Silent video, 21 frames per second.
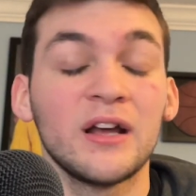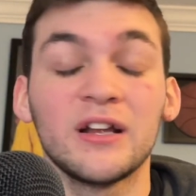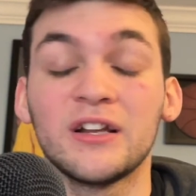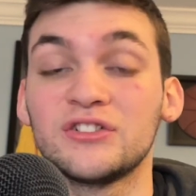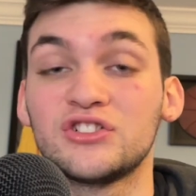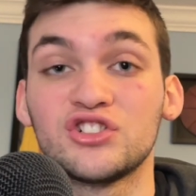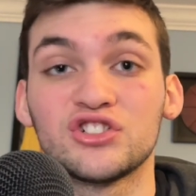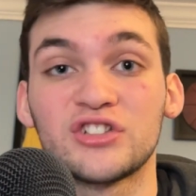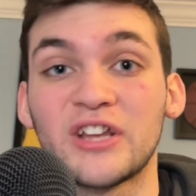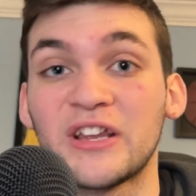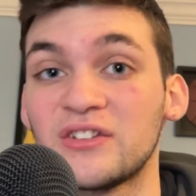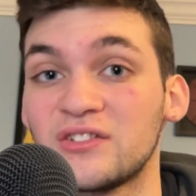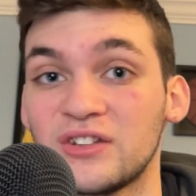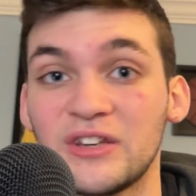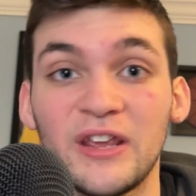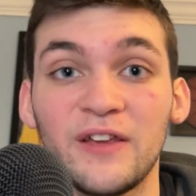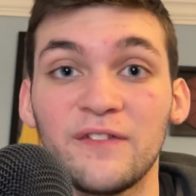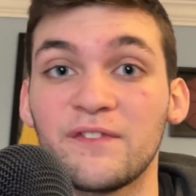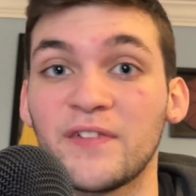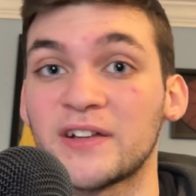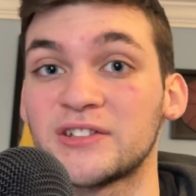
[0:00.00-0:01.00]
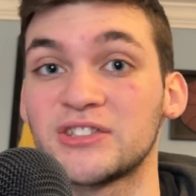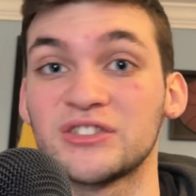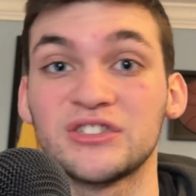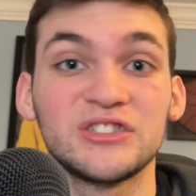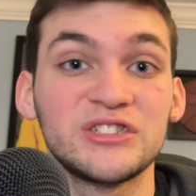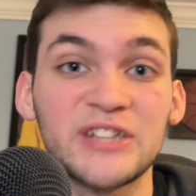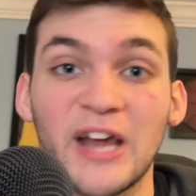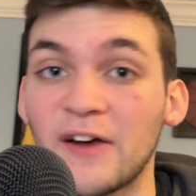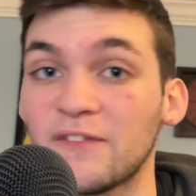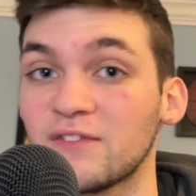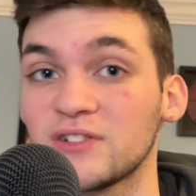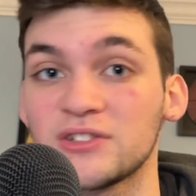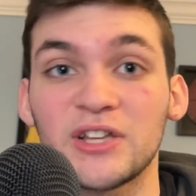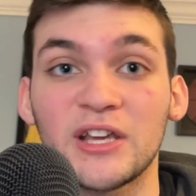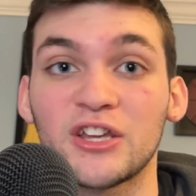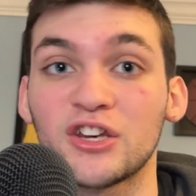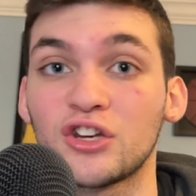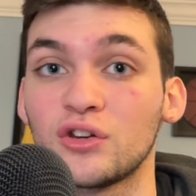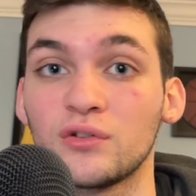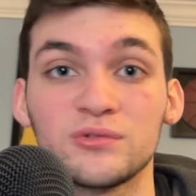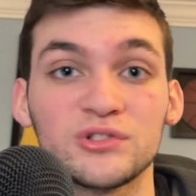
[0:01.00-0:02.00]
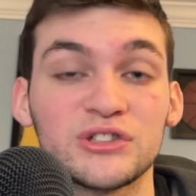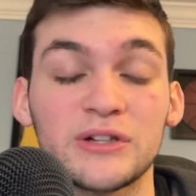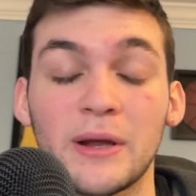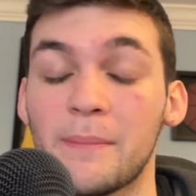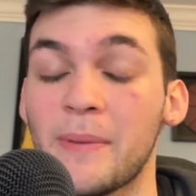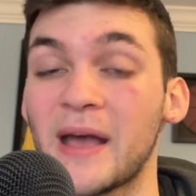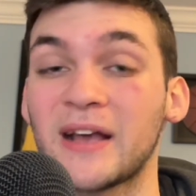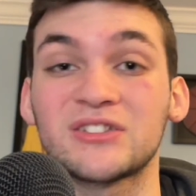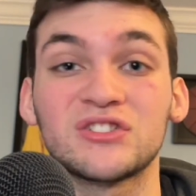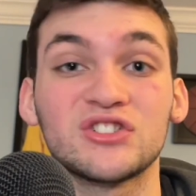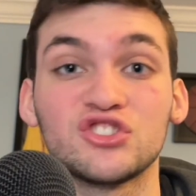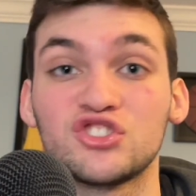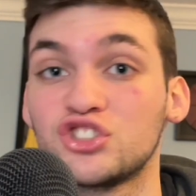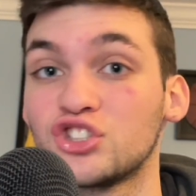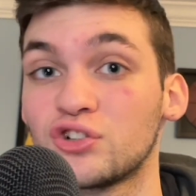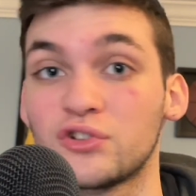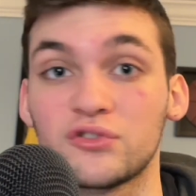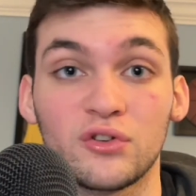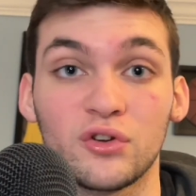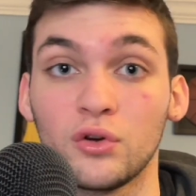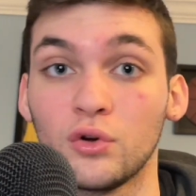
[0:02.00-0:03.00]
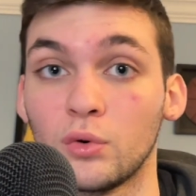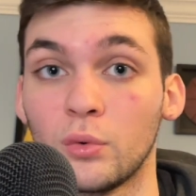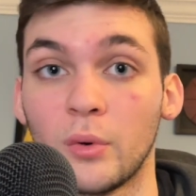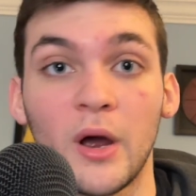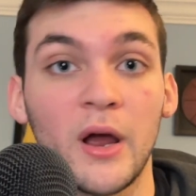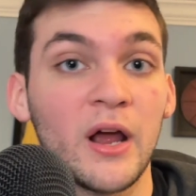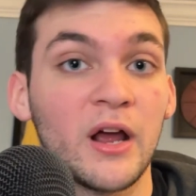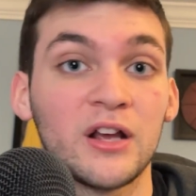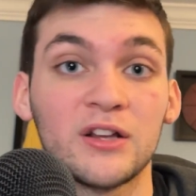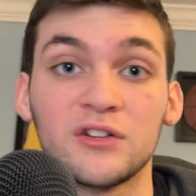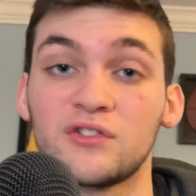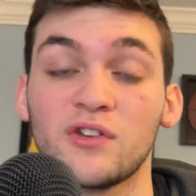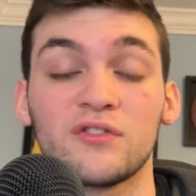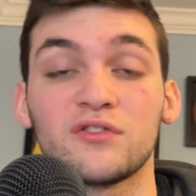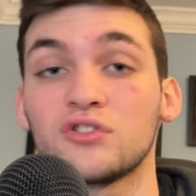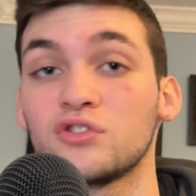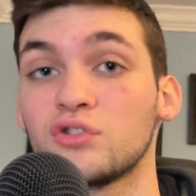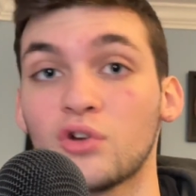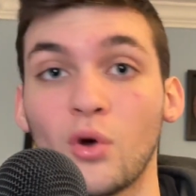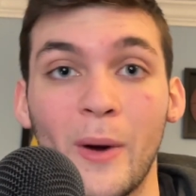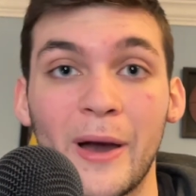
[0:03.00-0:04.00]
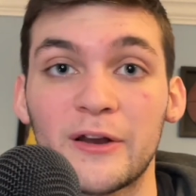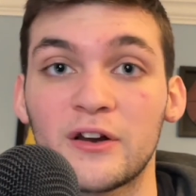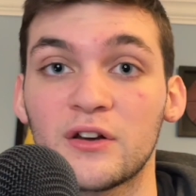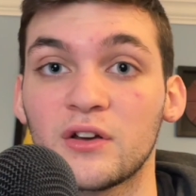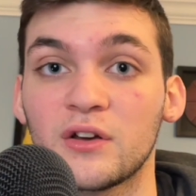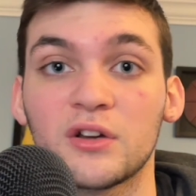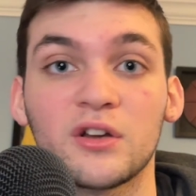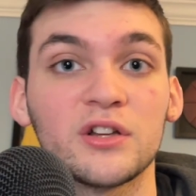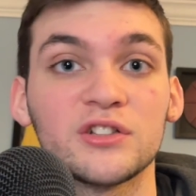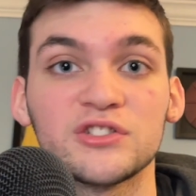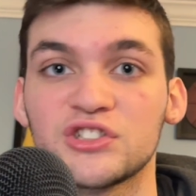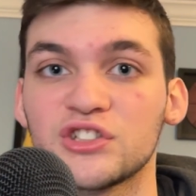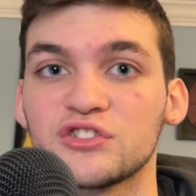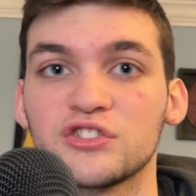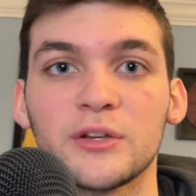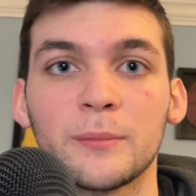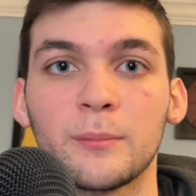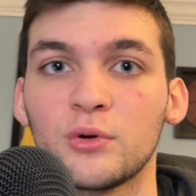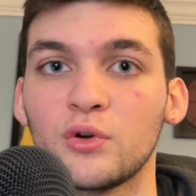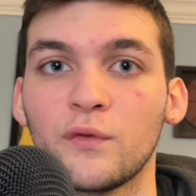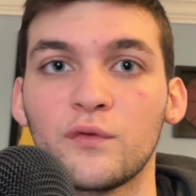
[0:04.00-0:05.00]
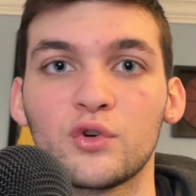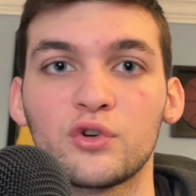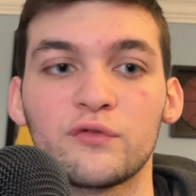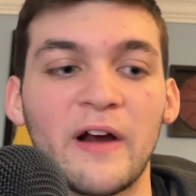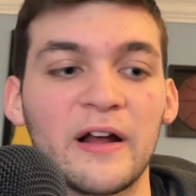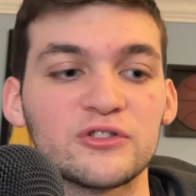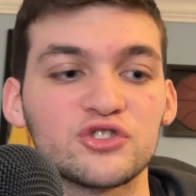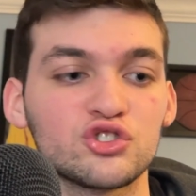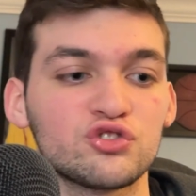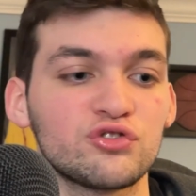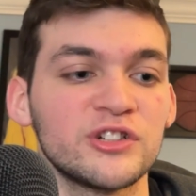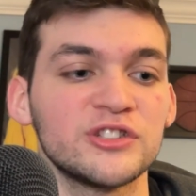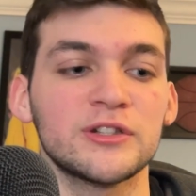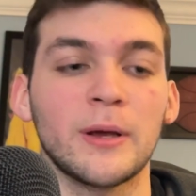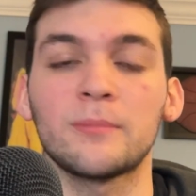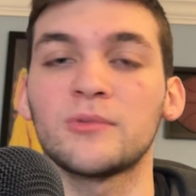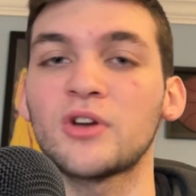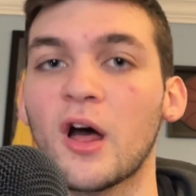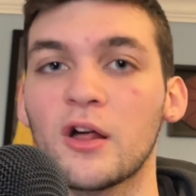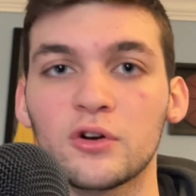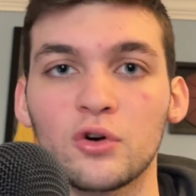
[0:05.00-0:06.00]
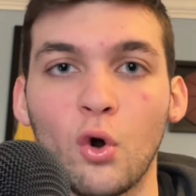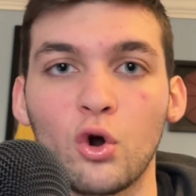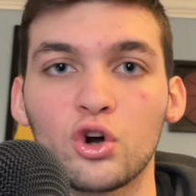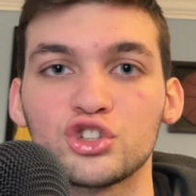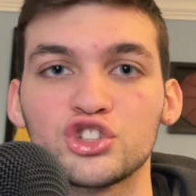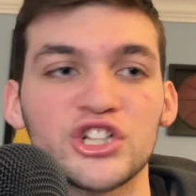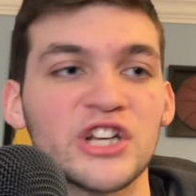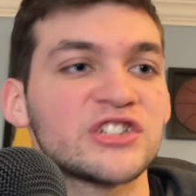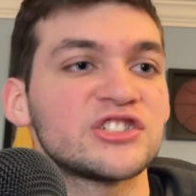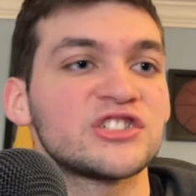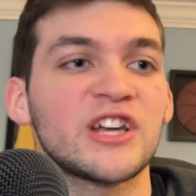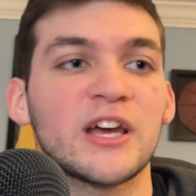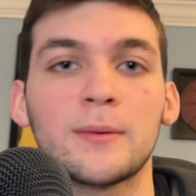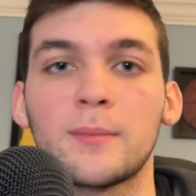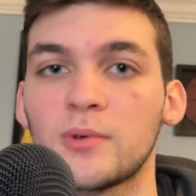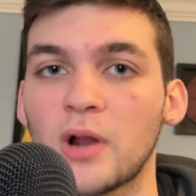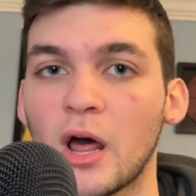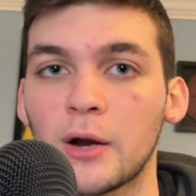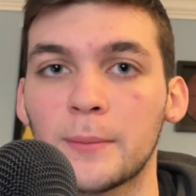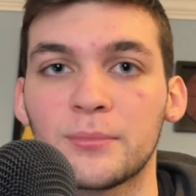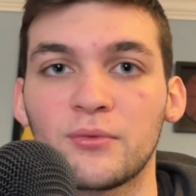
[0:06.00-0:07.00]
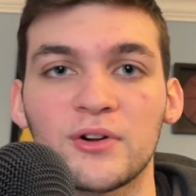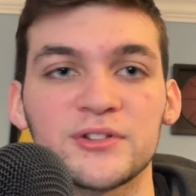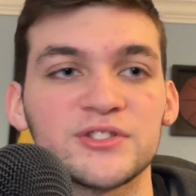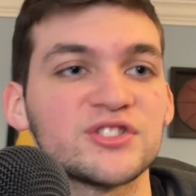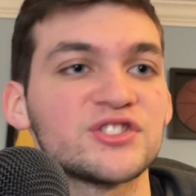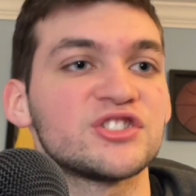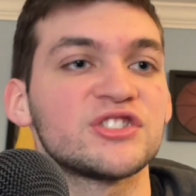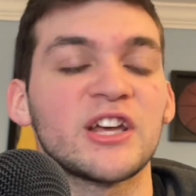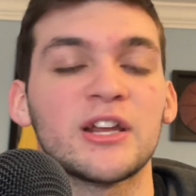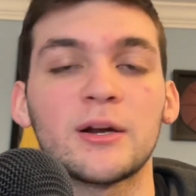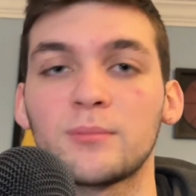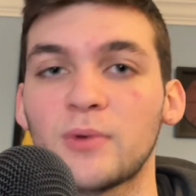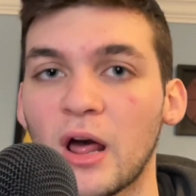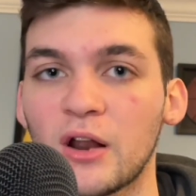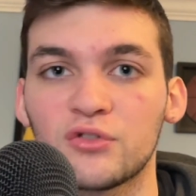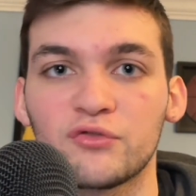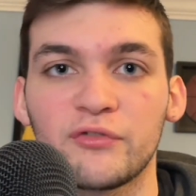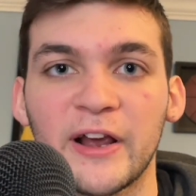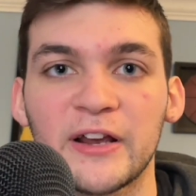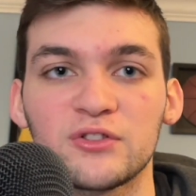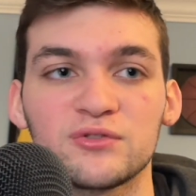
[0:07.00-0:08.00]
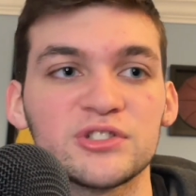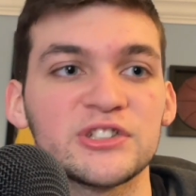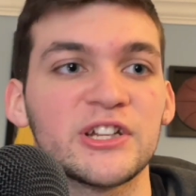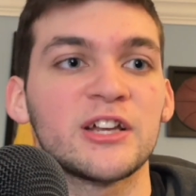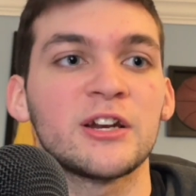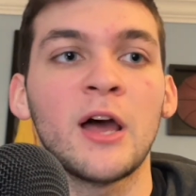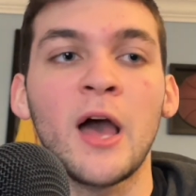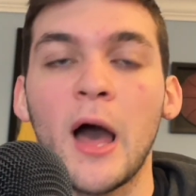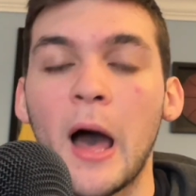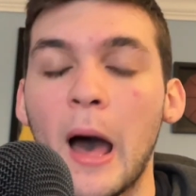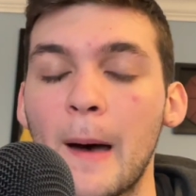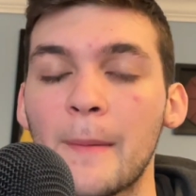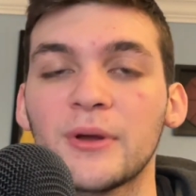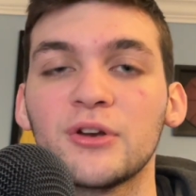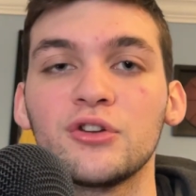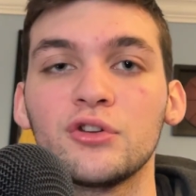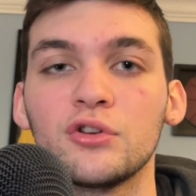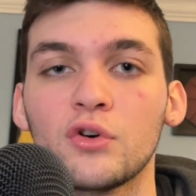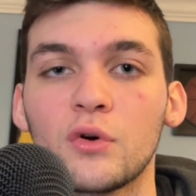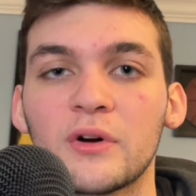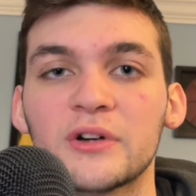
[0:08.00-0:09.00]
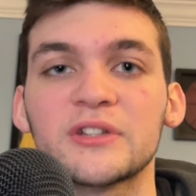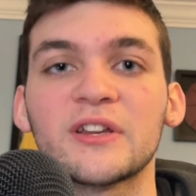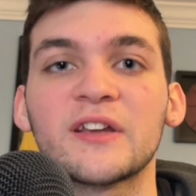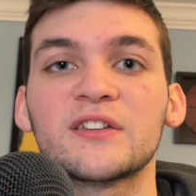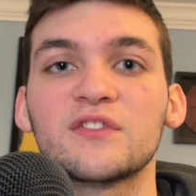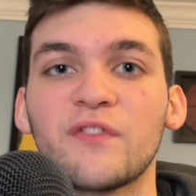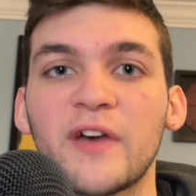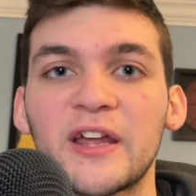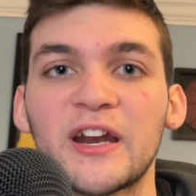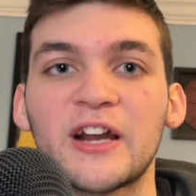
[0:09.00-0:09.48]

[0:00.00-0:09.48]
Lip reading: Just his defense has definitely taken a huge step back since year two. Doesn't know how to consistently maneuver around screens. I'm not an RJ stan. I'm not a Brunson stan. I'm not a Randall stan. I'm a New York Knicks fan.